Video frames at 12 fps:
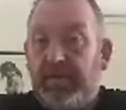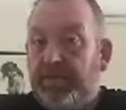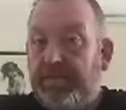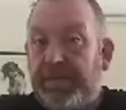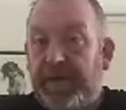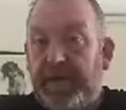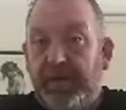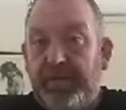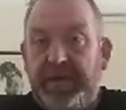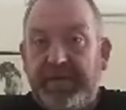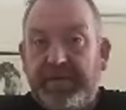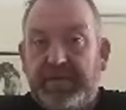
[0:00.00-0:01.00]
all
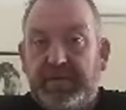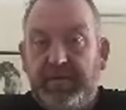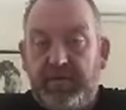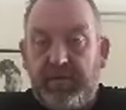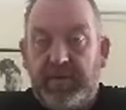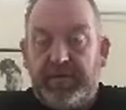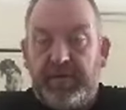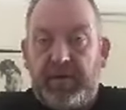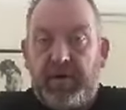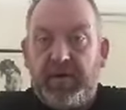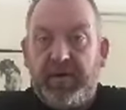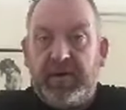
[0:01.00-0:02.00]
means, you go out and
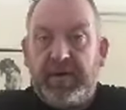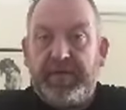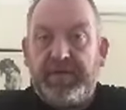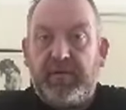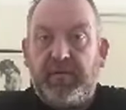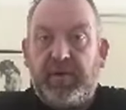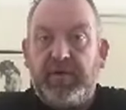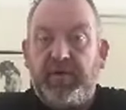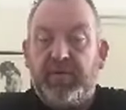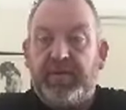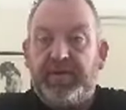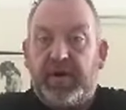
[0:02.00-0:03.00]
organise what you
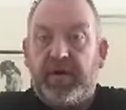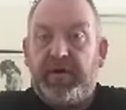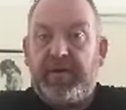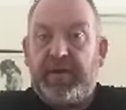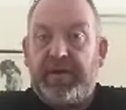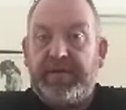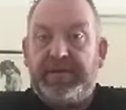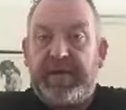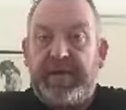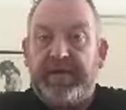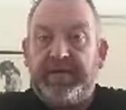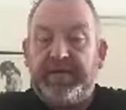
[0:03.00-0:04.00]
want to organise
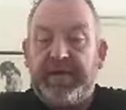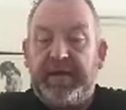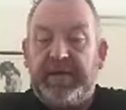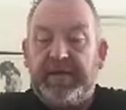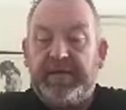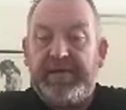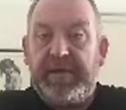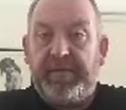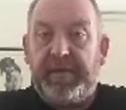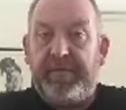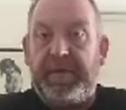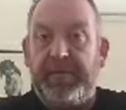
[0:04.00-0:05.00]
and see how
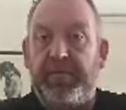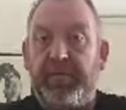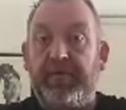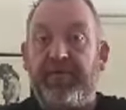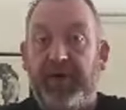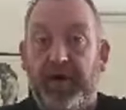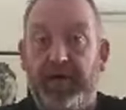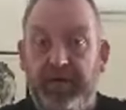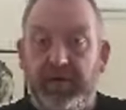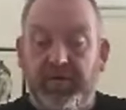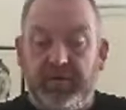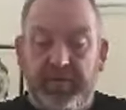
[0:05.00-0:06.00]
many people will follow
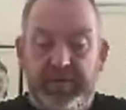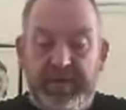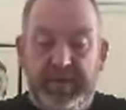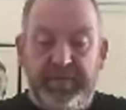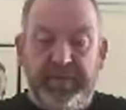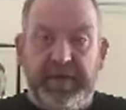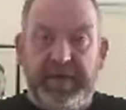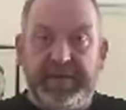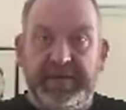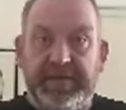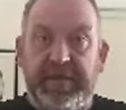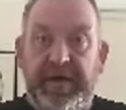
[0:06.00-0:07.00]
you in relation
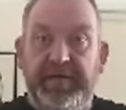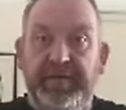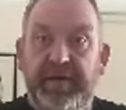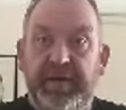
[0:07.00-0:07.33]
to that.